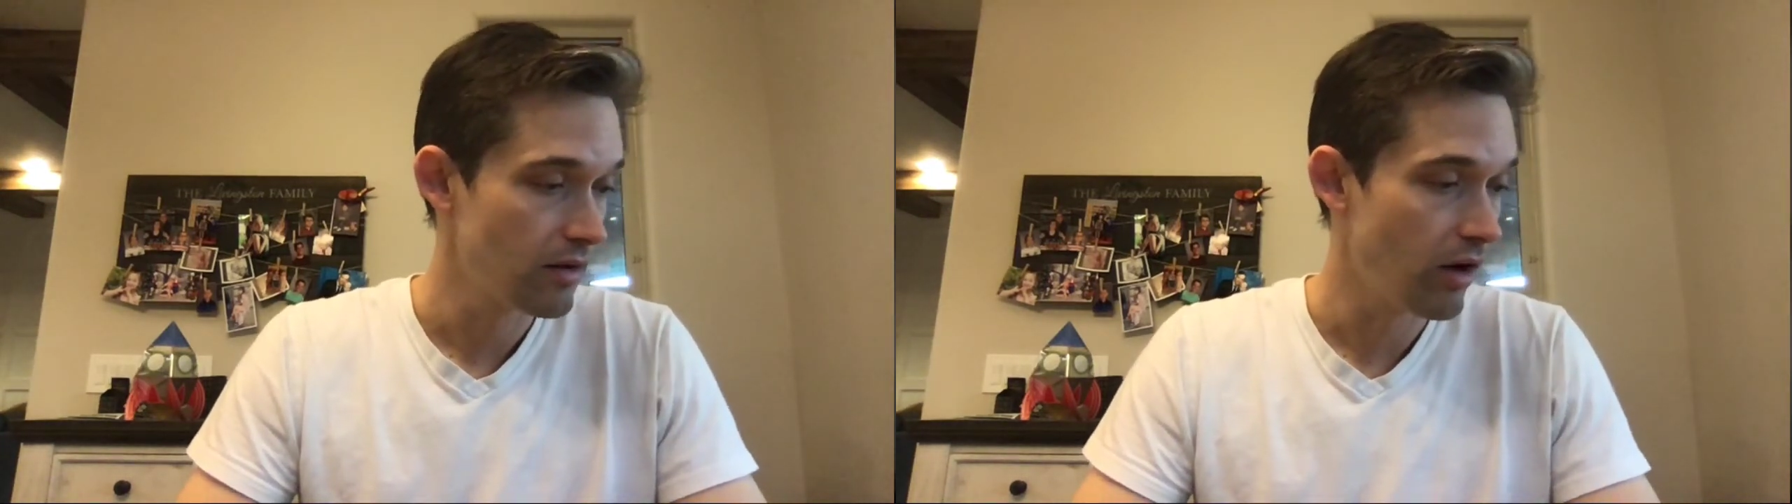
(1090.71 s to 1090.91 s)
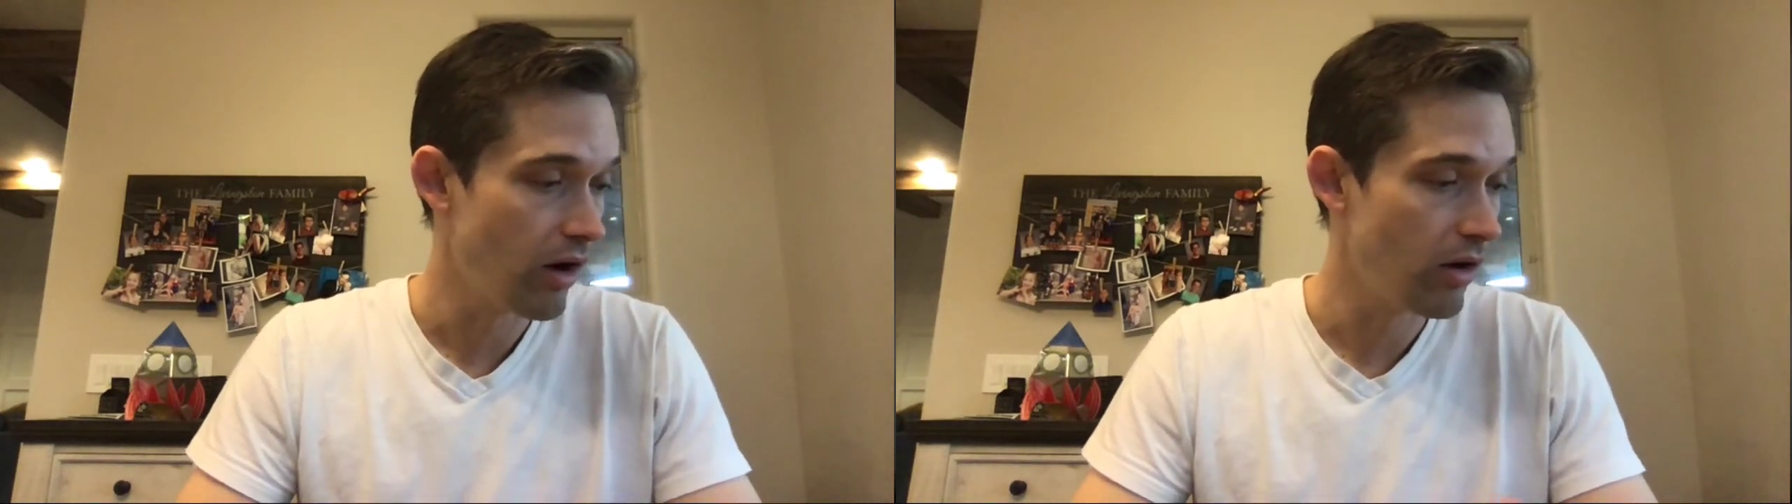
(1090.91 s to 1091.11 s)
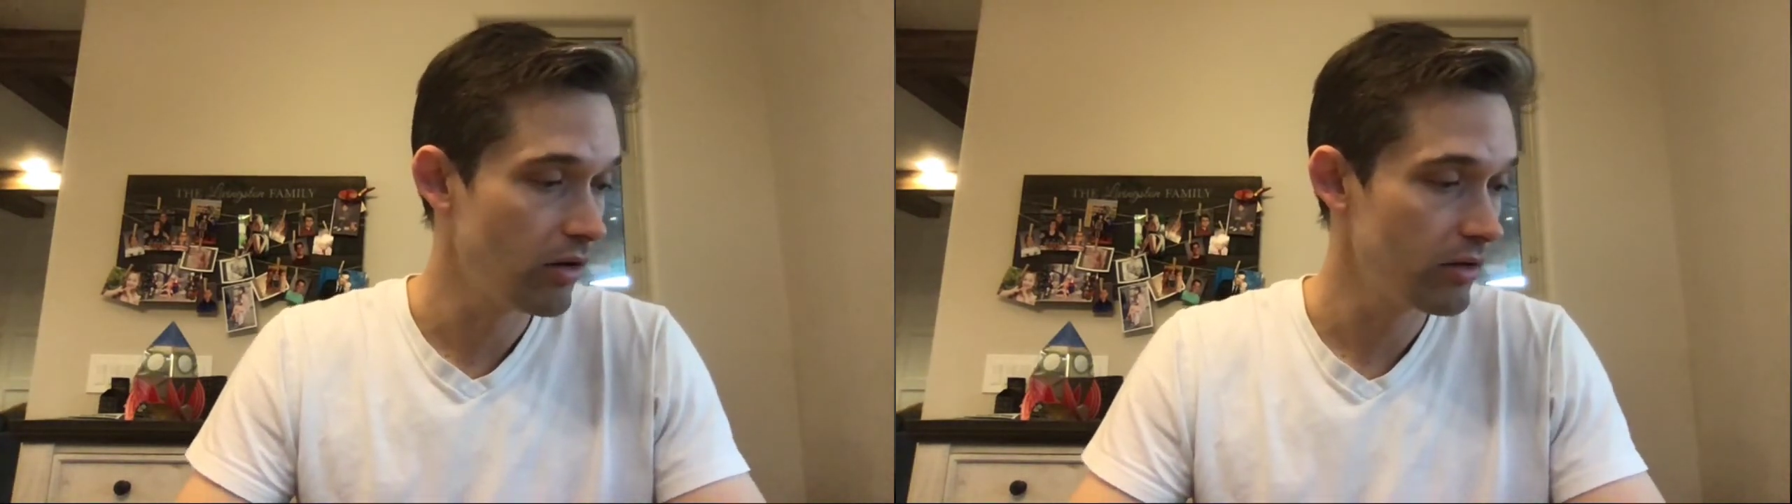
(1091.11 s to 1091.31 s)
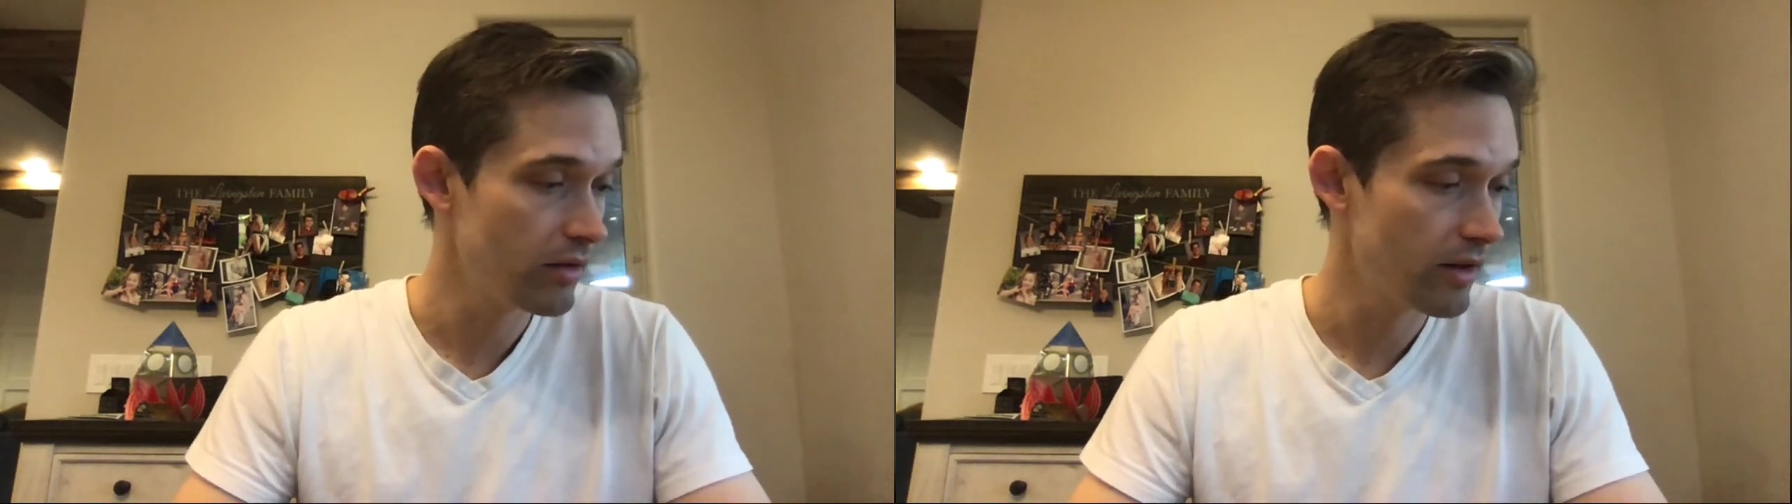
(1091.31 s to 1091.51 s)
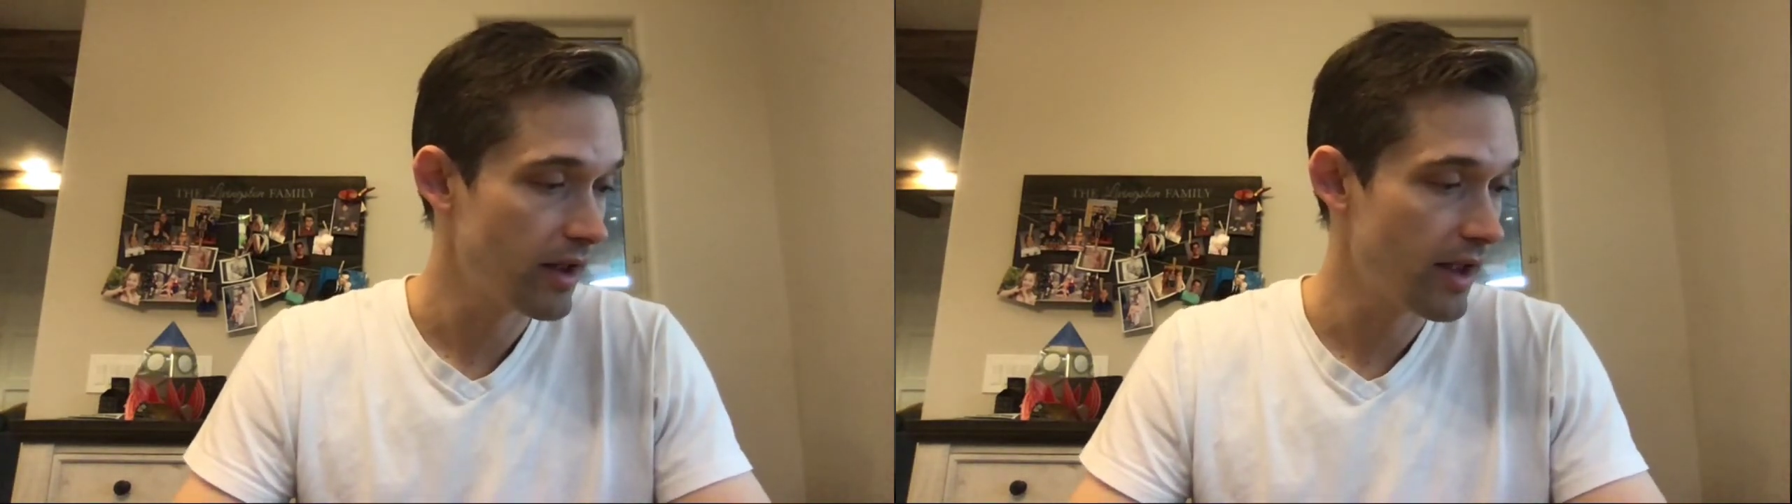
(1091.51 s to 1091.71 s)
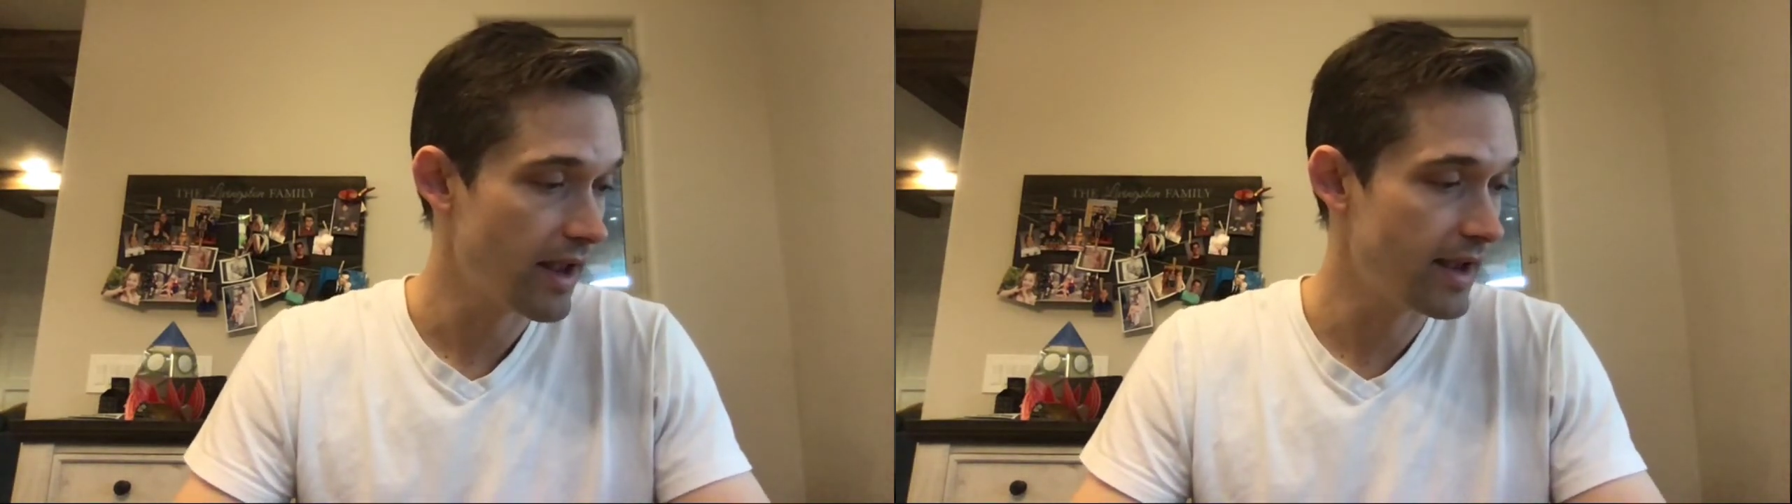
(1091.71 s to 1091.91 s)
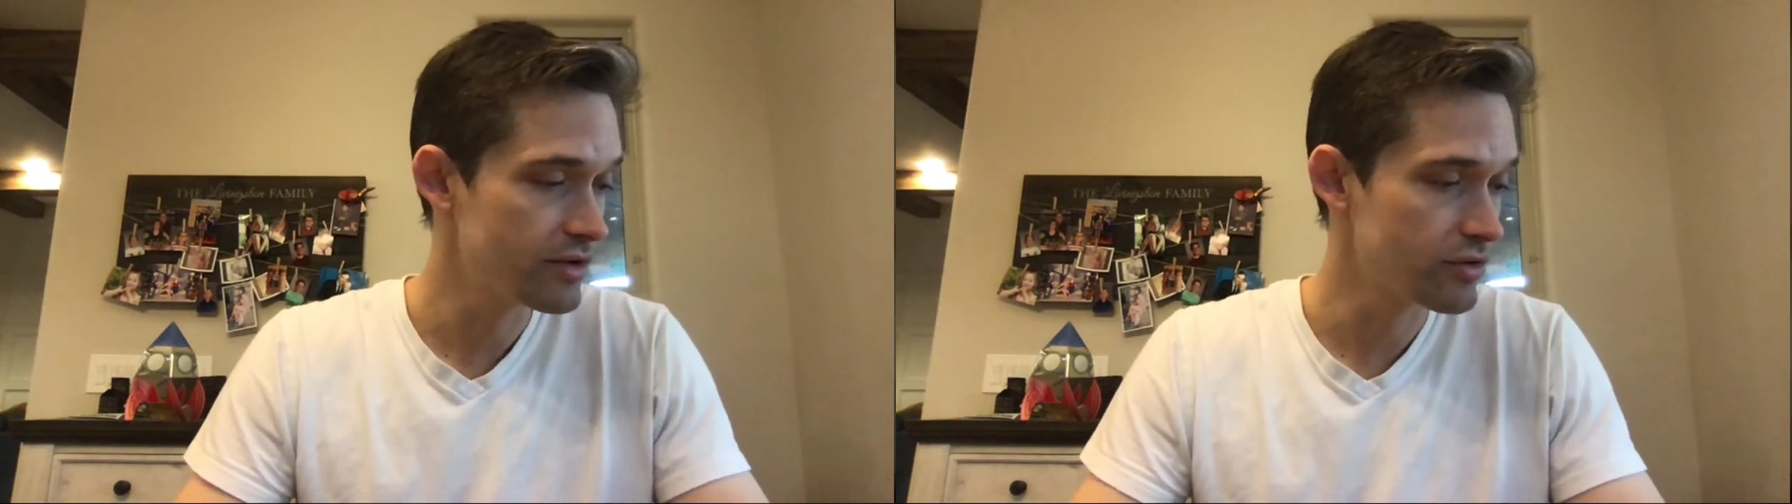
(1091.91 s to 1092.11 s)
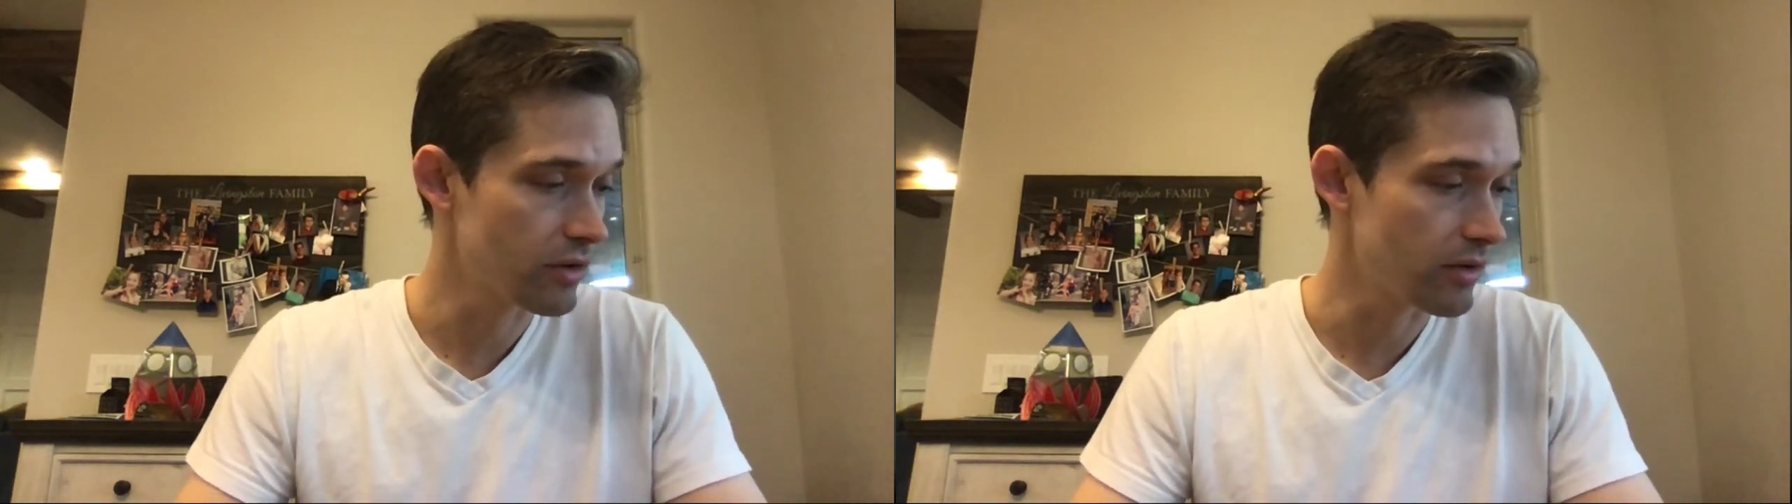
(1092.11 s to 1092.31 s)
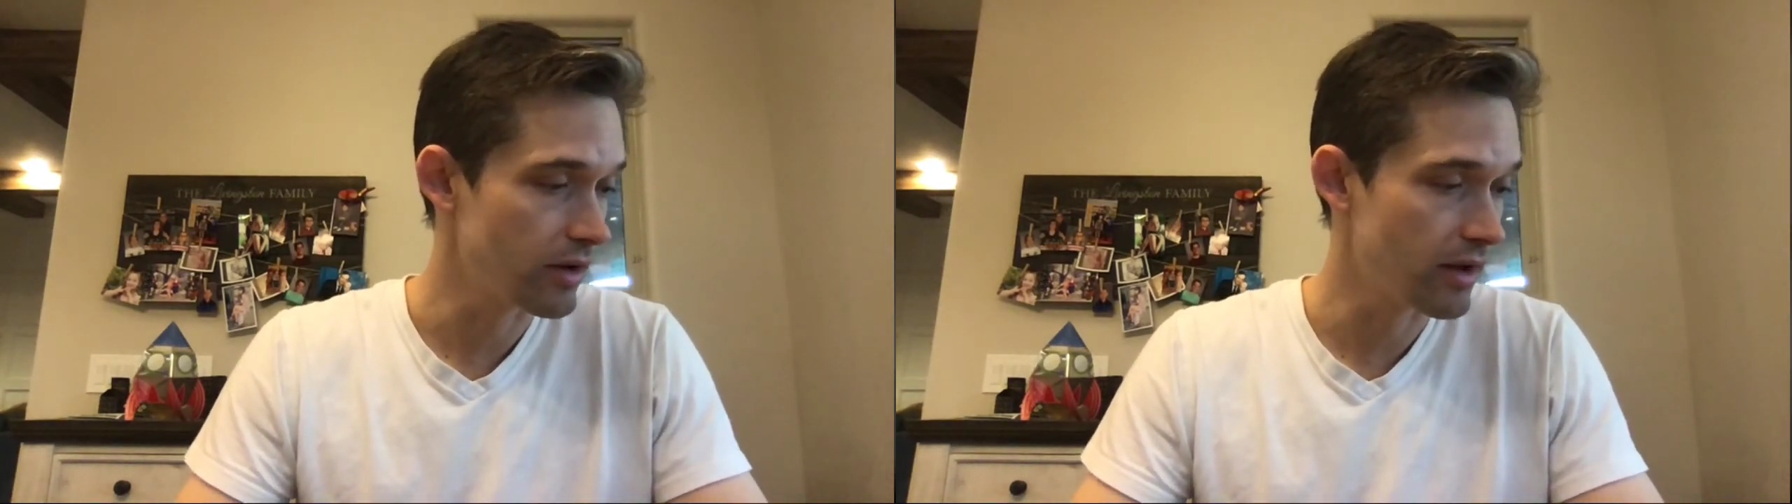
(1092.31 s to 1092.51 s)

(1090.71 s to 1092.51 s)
All angel, er,